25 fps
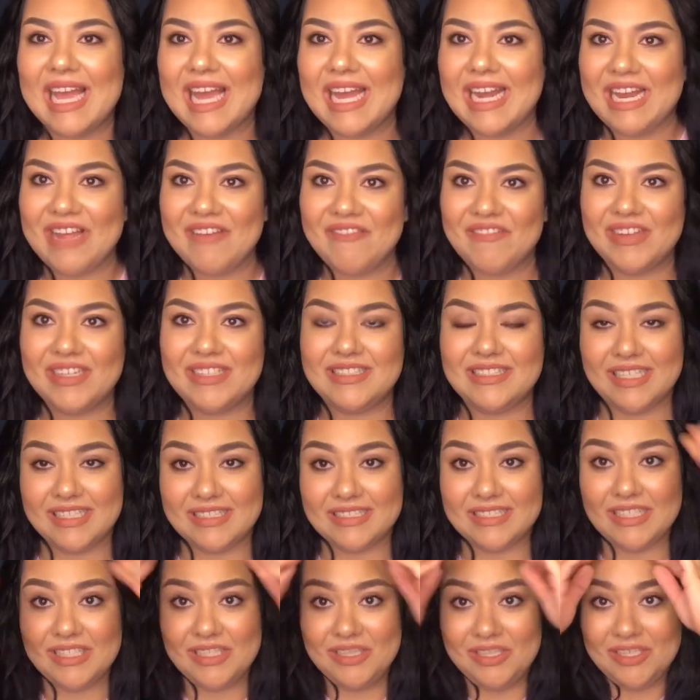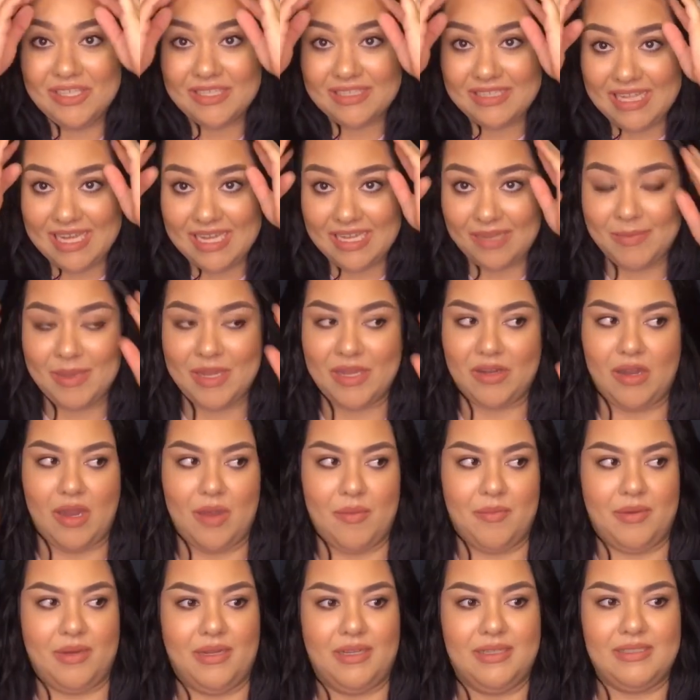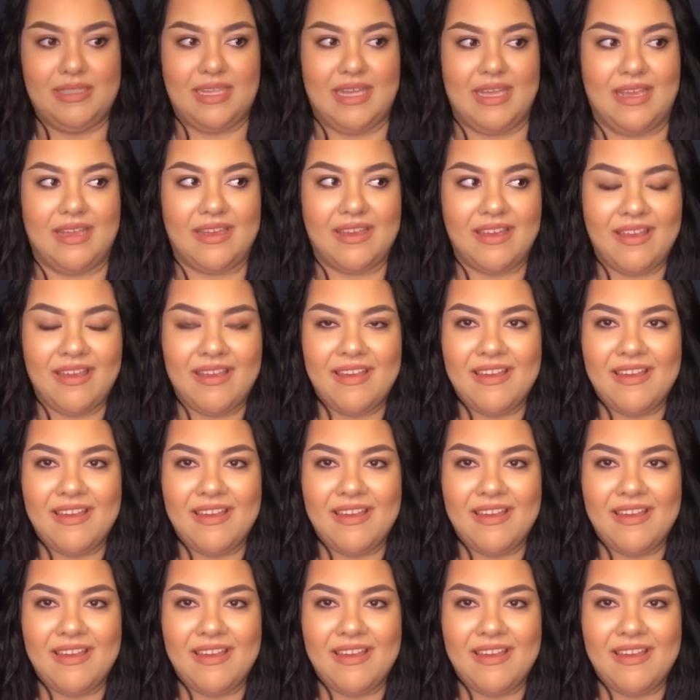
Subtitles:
and if it doesn't look like my grandpa, like,